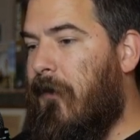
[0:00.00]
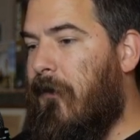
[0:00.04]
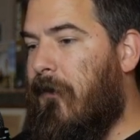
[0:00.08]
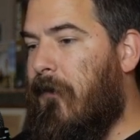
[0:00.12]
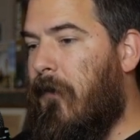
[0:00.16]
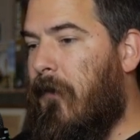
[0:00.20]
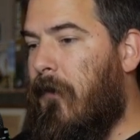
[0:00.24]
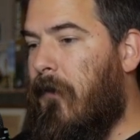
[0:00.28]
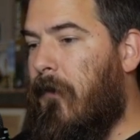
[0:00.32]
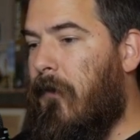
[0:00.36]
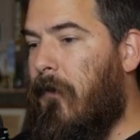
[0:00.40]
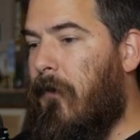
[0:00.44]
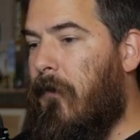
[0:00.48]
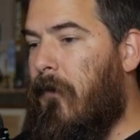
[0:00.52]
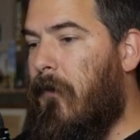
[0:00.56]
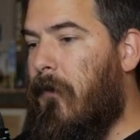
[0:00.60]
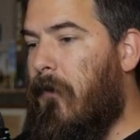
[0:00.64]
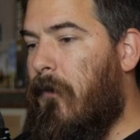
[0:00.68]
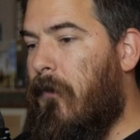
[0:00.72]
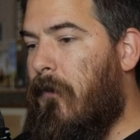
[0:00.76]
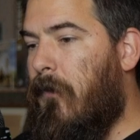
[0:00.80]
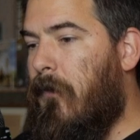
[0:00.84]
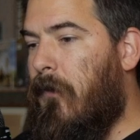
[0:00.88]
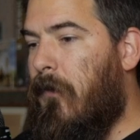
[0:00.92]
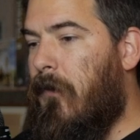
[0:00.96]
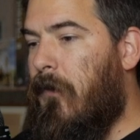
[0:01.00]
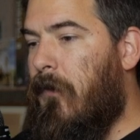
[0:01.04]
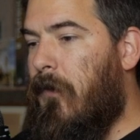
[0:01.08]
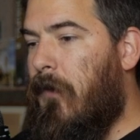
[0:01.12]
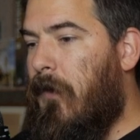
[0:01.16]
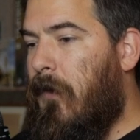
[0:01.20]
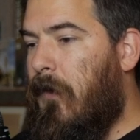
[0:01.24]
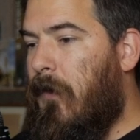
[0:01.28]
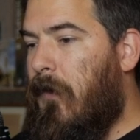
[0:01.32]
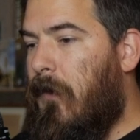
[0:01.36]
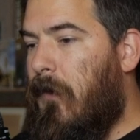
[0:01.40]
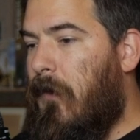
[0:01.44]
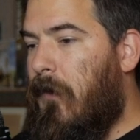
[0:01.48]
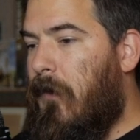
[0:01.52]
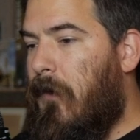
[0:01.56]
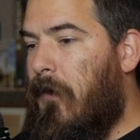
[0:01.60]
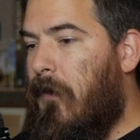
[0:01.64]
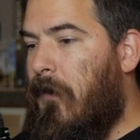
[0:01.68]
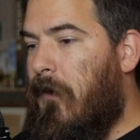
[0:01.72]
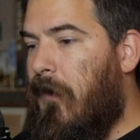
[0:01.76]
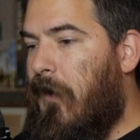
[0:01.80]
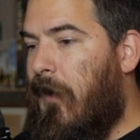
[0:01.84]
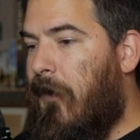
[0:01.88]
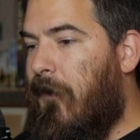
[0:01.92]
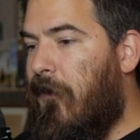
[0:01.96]
So,
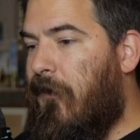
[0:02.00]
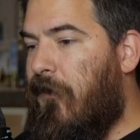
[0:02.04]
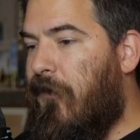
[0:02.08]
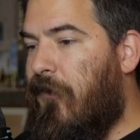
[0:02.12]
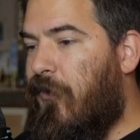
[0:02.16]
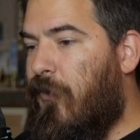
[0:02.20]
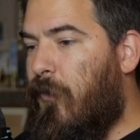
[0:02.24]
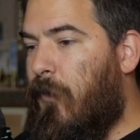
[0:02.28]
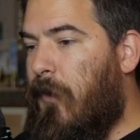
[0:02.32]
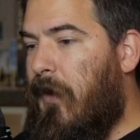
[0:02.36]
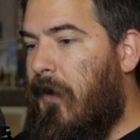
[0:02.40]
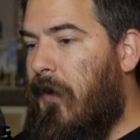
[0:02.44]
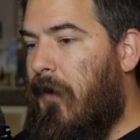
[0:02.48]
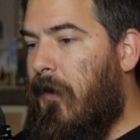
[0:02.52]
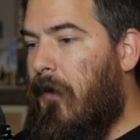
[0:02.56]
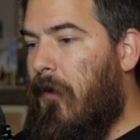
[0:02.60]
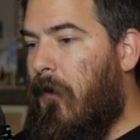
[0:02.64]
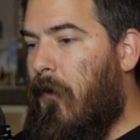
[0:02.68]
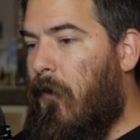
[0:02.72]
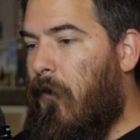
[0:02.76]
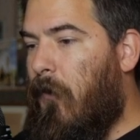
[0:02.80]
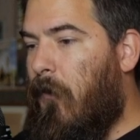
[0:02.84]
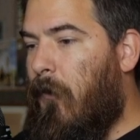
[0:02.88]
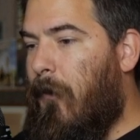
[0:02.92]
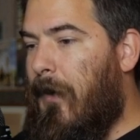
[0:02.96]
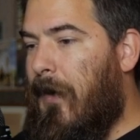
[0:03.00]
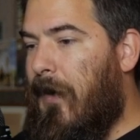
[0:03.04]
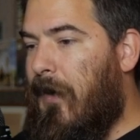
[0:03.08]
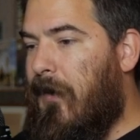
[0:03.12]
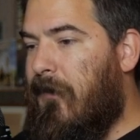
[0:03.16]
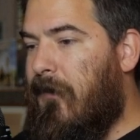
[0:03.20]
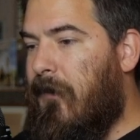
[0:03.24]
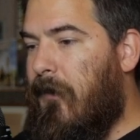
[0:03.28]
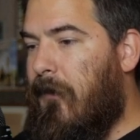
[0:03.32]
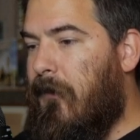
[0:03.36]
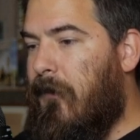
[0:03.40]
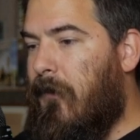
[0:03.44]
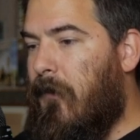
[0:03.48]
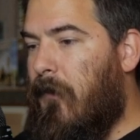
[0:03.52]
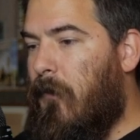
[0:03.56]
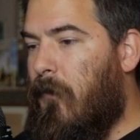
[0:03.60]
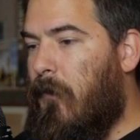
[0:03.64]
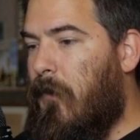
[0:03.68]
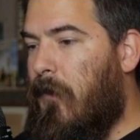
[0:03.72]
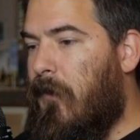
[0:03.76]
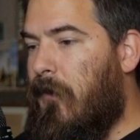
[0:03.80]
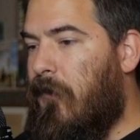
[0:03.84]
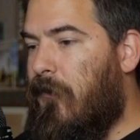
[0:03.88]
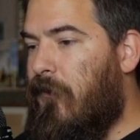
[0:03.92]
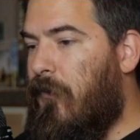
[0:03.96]
and this is 3 whole boxes. So
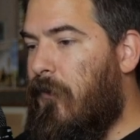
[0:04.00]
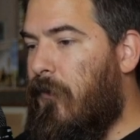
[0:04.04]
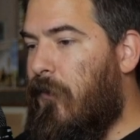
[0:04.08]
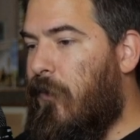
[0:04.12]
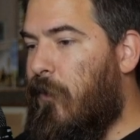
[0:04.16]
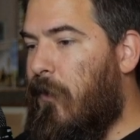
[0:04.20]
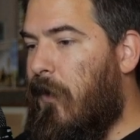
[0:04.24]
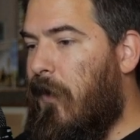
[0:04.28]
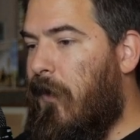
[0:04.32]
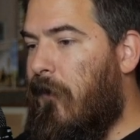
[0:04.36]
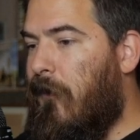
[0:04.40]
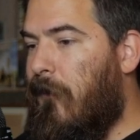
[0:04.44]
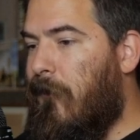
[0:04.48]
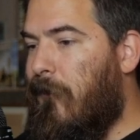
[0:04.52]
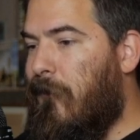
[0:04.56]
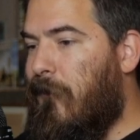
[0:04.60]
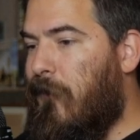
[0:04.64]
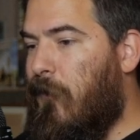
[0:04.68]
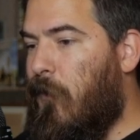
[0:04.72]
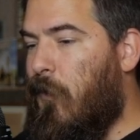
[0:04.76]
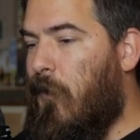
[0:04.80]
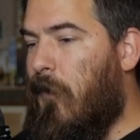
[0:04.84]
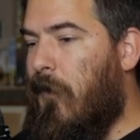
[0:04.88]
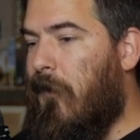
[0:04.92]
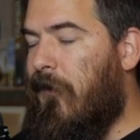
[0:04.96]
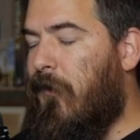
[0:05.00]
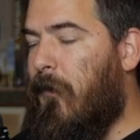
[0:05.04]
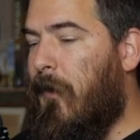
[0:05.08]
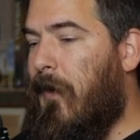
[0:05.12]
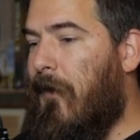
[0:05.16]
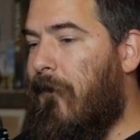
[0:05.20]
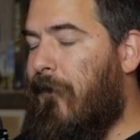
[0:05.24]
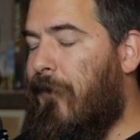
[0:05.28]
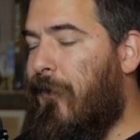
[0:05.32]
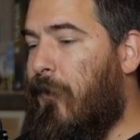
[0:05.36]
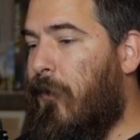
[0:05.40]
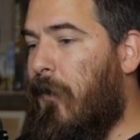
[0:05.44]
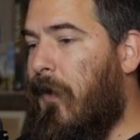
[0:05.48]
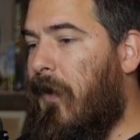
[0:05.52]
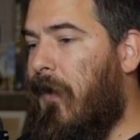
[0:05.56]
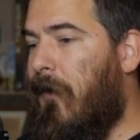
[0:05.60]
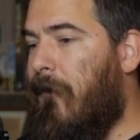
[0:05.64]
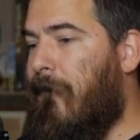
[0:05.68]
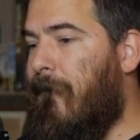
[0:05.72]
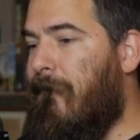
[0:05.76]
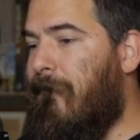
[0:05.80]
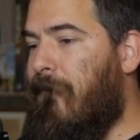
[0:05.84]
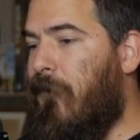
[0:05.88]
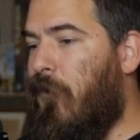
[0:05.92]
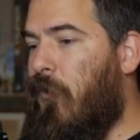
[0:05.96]
1, 2, 3, 4. So we have 3
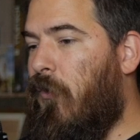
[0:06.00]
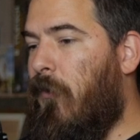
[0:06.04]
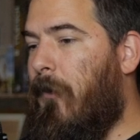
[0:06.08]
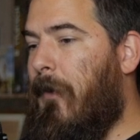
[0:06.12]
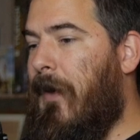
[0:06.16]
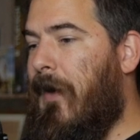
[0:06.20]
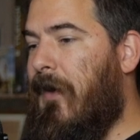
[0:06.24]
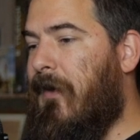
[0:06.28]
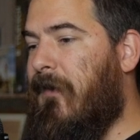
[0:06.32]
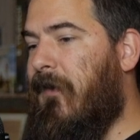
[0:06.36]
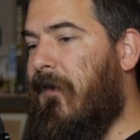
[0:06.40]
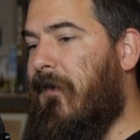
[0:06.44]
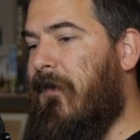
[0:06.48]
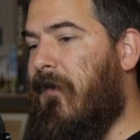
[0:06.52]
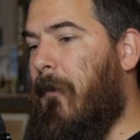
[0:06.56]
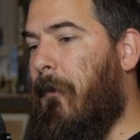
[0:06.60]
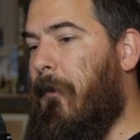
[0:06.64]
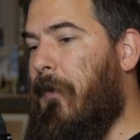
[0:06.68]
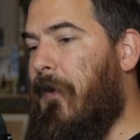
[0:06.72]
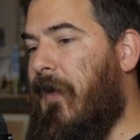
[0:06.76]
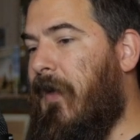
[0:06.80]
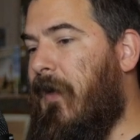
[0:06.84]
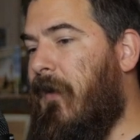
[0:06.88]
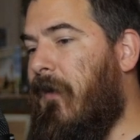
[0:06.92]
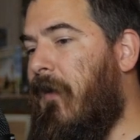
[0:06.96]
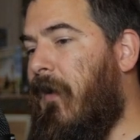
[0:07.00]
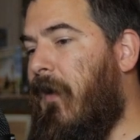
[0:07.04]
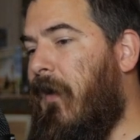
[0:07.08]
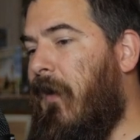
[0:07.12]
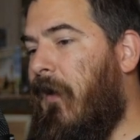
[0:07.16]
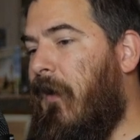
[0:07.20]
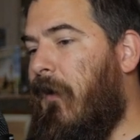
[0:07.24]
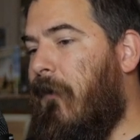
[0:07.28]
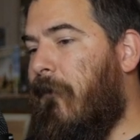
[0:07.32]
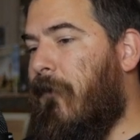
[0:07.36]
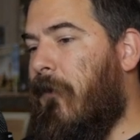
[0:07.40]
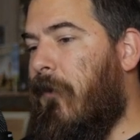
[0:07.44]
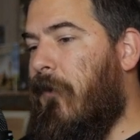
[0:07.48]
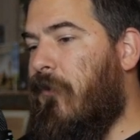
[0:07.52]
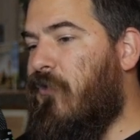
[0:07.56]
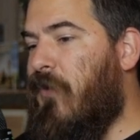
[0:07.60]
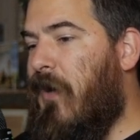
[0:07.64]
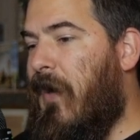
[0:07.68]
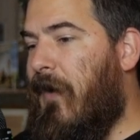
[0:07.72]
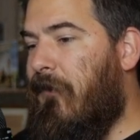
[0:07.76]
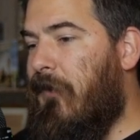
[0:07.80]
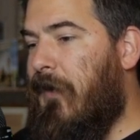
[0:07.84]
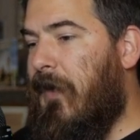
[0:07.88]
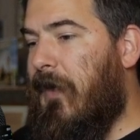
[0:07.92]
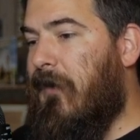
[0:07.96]
full boxes complete for
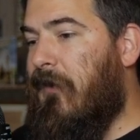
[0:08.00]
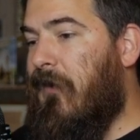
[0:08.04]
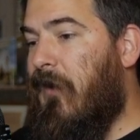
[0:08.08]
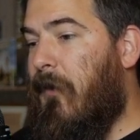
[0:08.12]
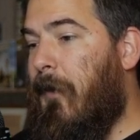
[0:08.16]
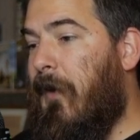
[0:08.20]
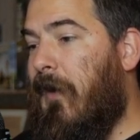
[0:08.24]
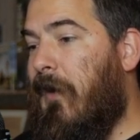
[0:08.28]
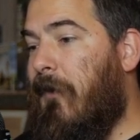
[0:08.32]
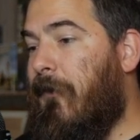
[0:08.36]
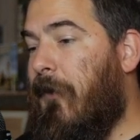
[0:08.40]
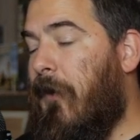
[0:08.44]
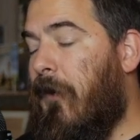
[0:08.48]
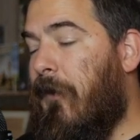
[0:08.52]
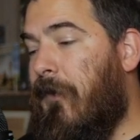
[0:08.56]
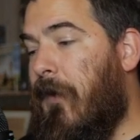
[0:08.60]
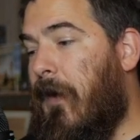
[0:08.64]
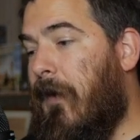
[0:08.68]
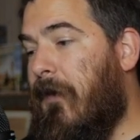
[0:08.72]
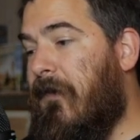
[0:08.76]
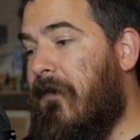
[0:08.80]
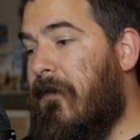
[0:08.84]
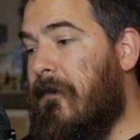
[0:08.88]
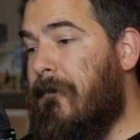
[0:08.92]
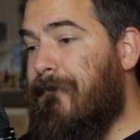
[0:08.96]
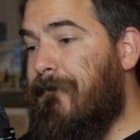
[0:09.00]
traveling to Penny for Your Thoughts.